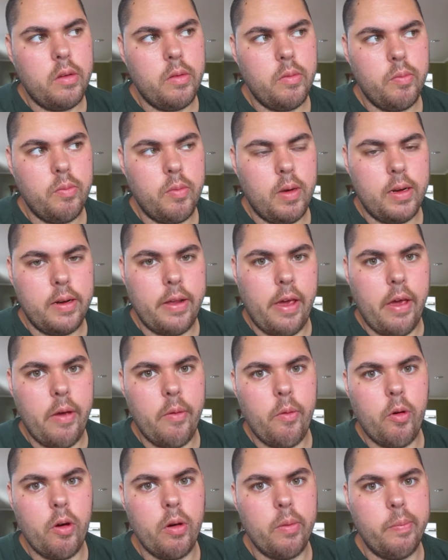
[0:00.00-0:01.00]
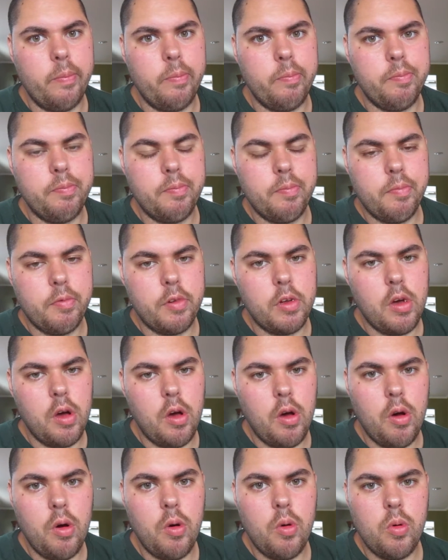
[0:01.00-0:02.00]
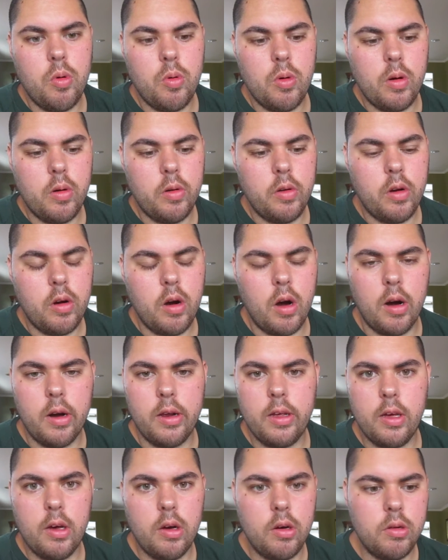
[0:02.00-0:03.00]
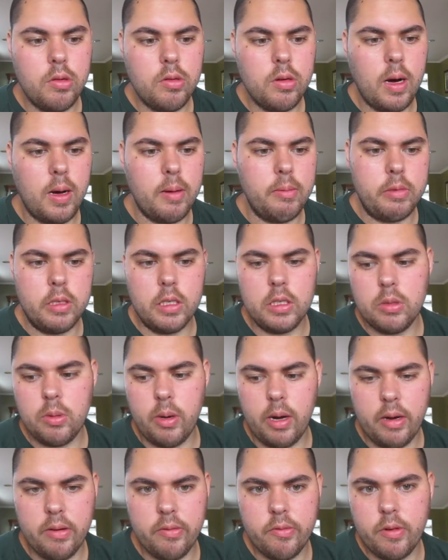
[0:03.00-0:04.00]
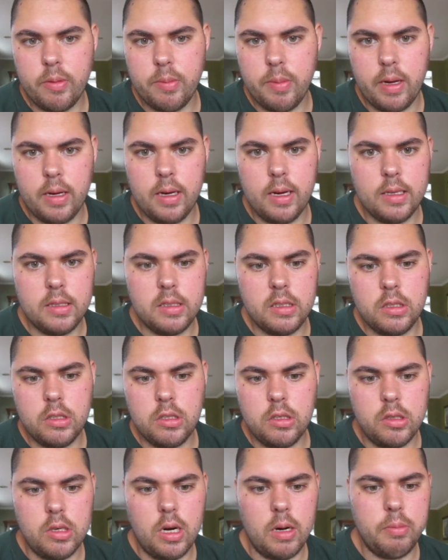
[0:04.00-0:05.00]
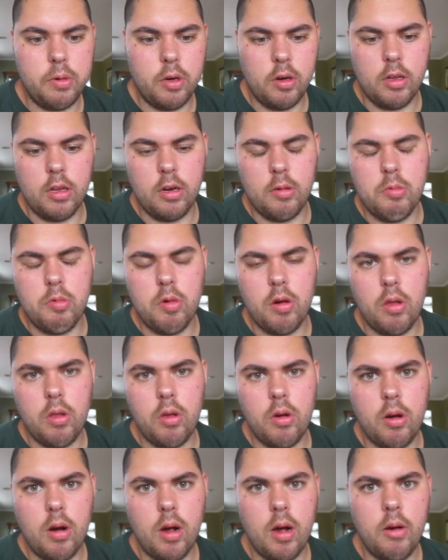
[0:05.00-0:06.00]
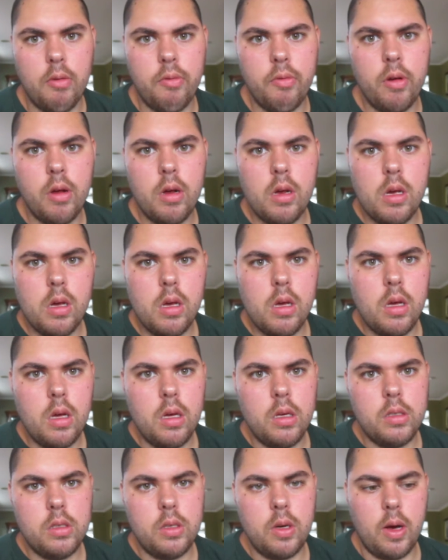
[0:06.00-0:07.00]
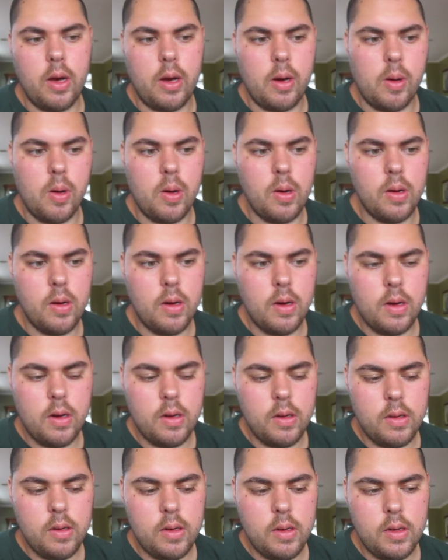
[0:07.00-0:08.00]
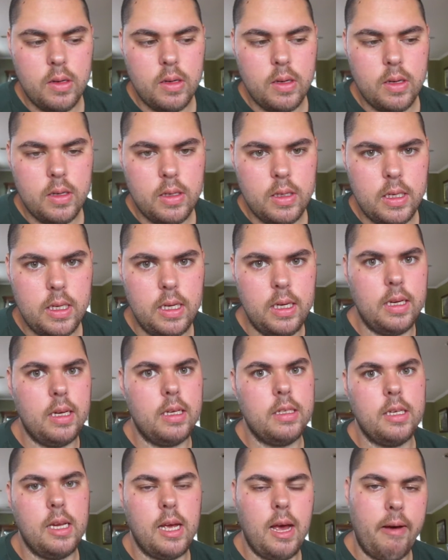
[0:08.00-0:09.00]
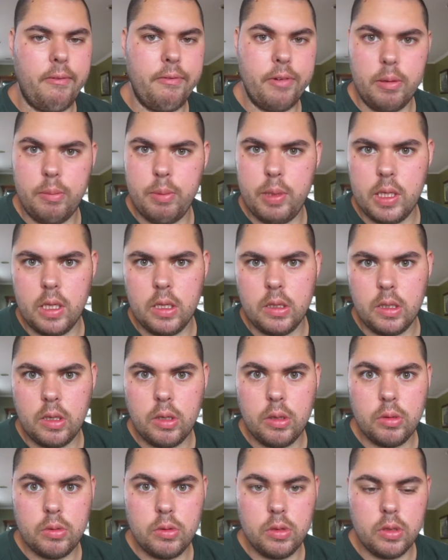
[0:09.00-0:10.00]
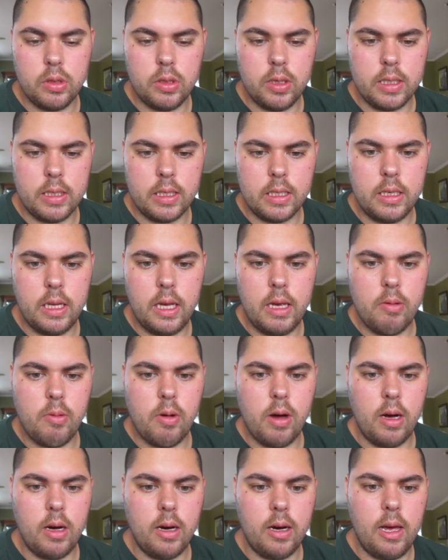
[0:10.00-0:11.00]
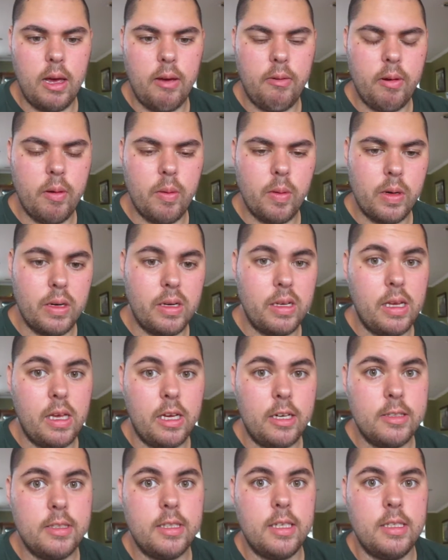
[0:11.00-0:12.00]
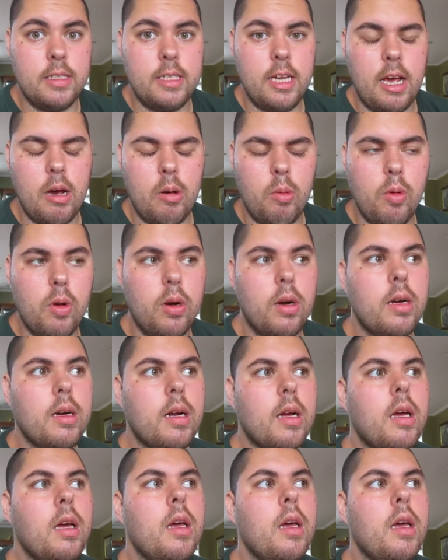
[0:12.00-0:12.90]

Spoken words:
my day will go, cardio, I'm just waiting for my cousin to drop her little brother off, so he doesn't have to be alone during the day while everyone else is at work.